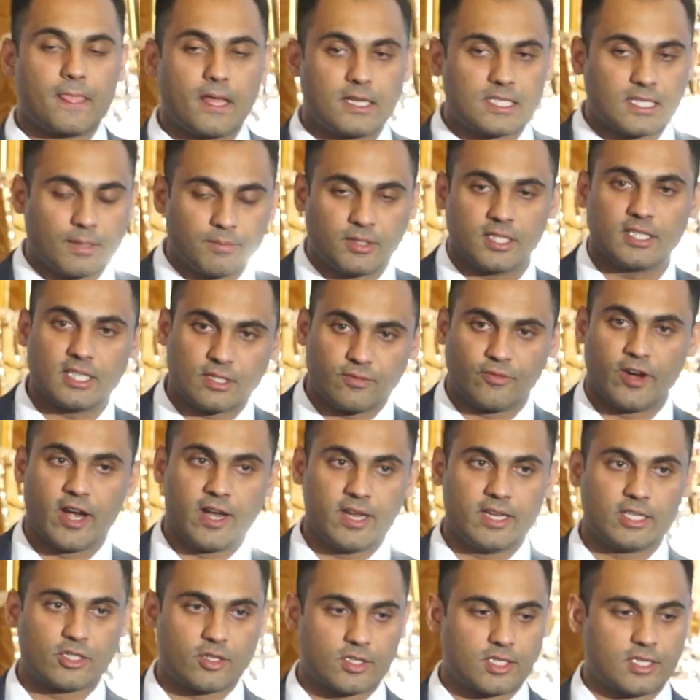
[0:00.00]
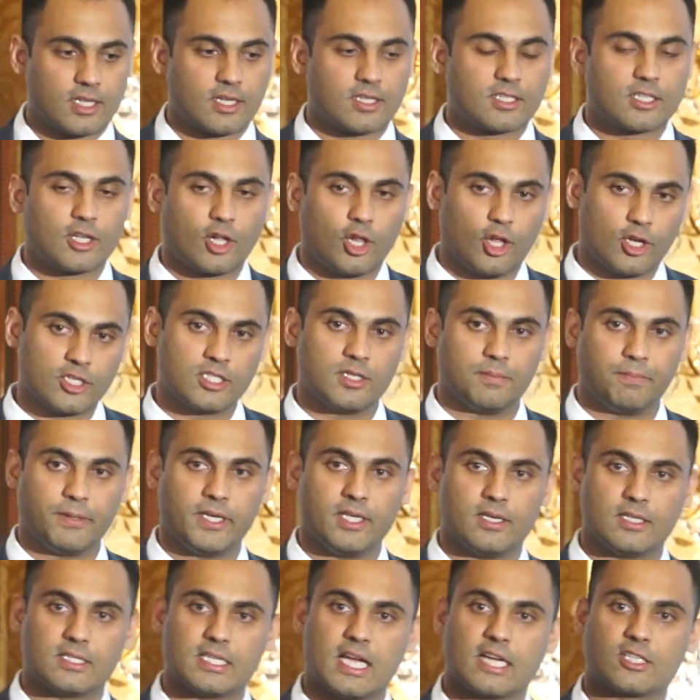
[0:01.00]
Something that's very interesting is
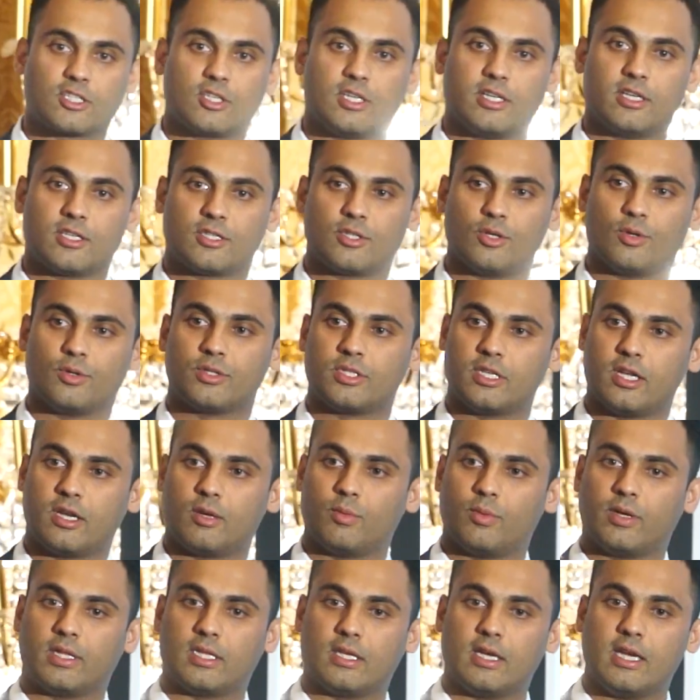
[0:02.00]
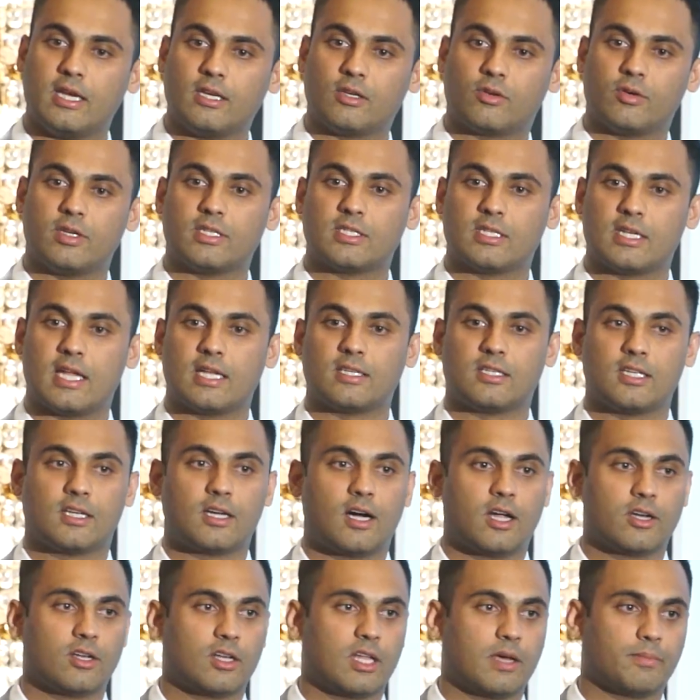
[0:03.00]
clozapine is actually associated with an increase in
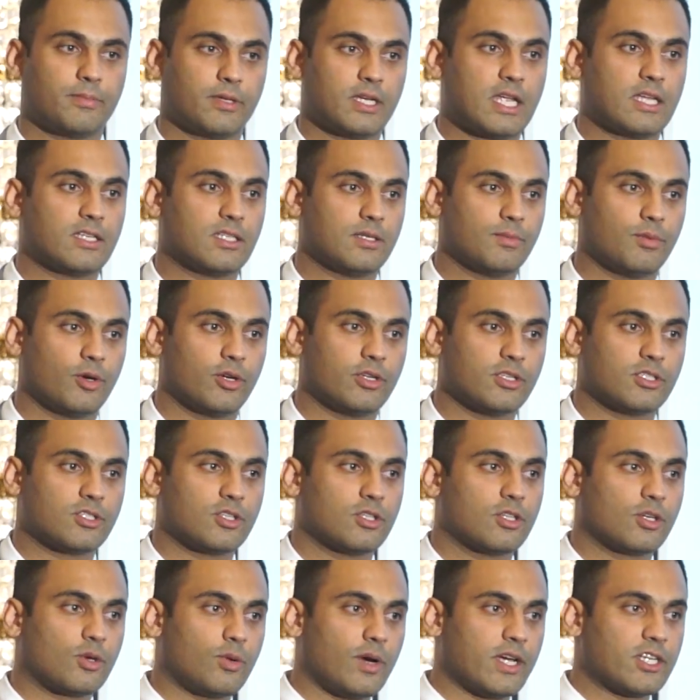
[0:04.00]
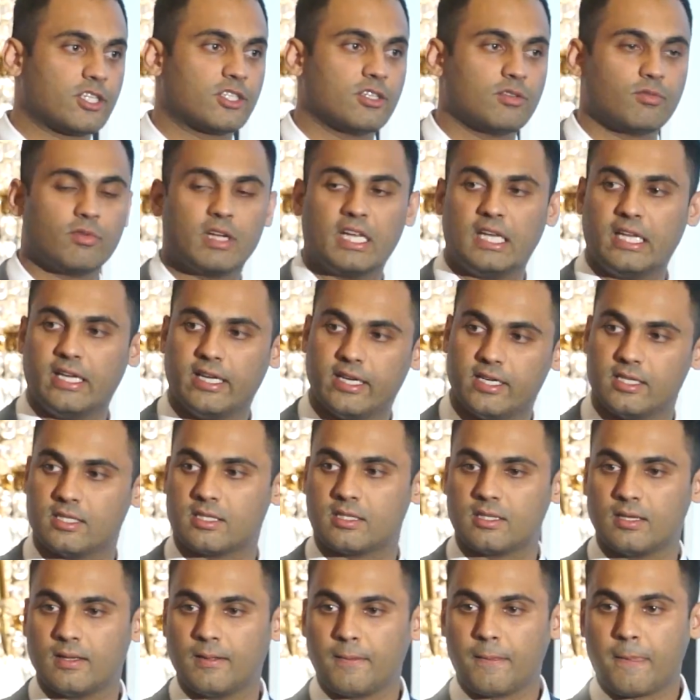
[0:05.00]
anticardiolipin antibodies. So the question really
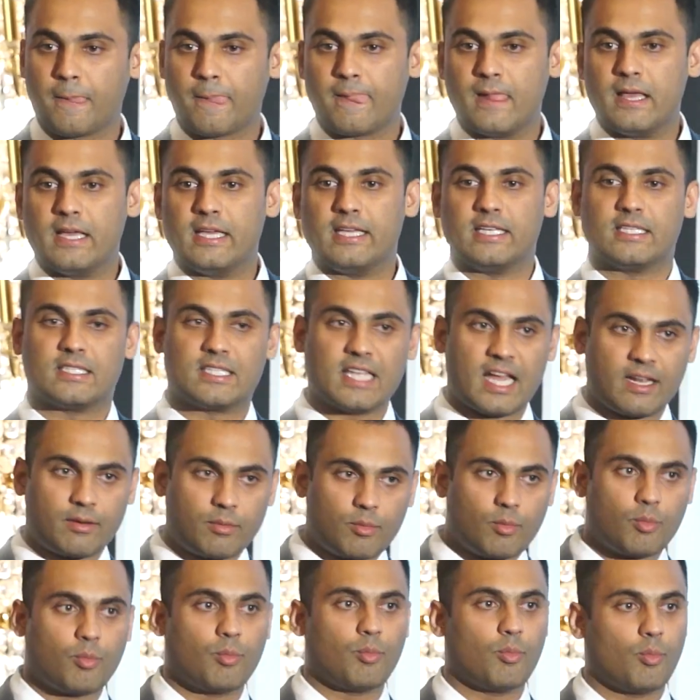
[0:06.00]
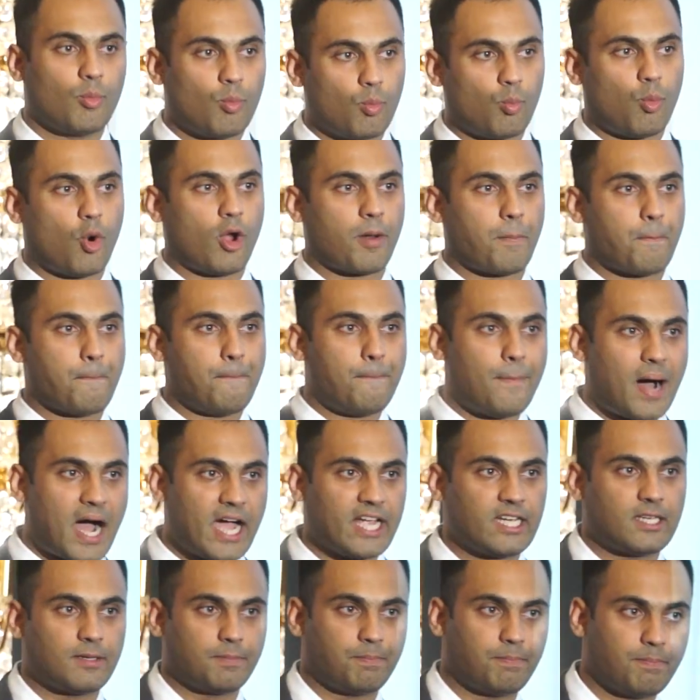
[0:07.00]
is that what
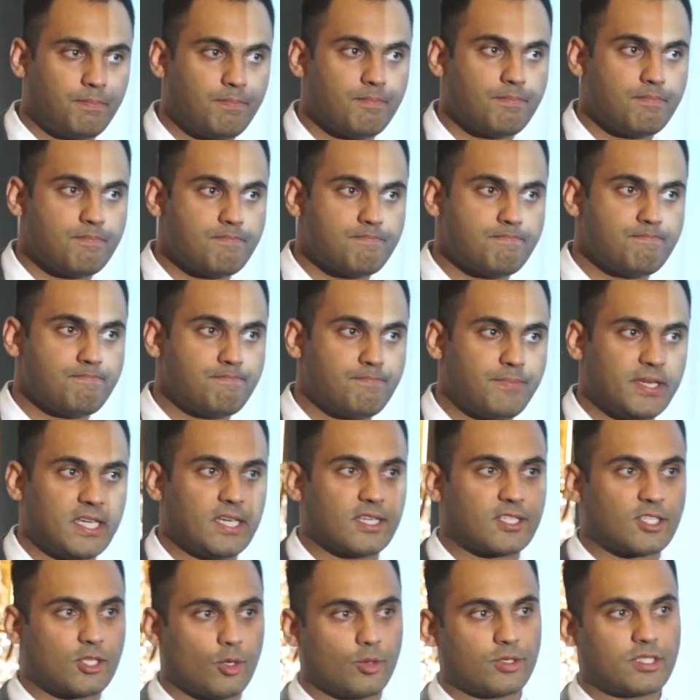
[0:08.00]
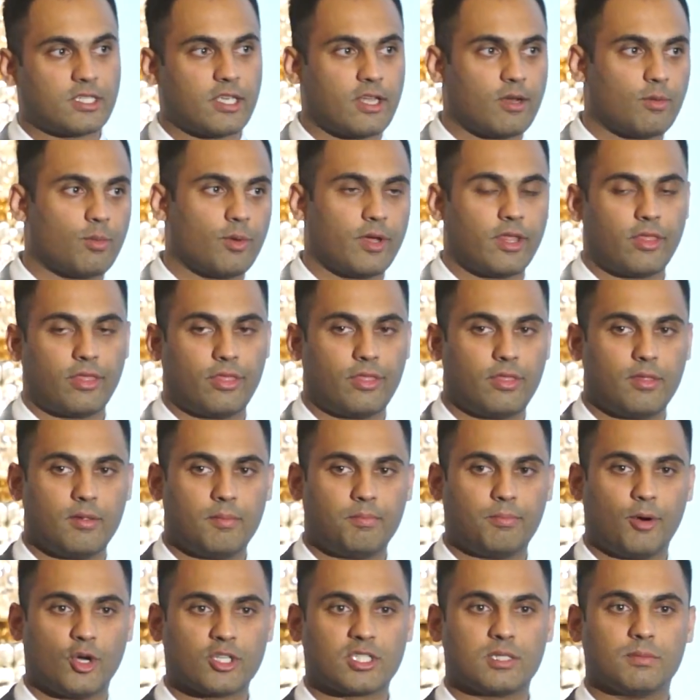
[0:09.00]
might be associated with
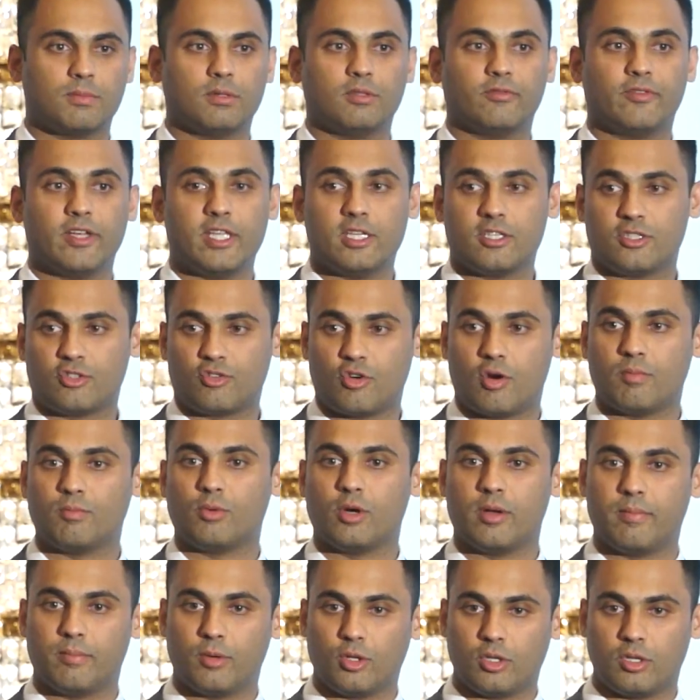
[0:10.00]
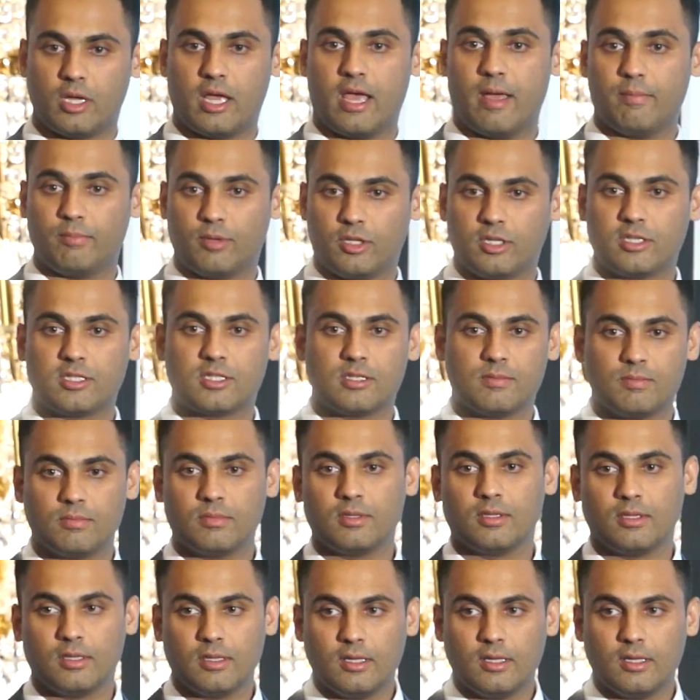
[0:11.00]
possible venous thromboembolism?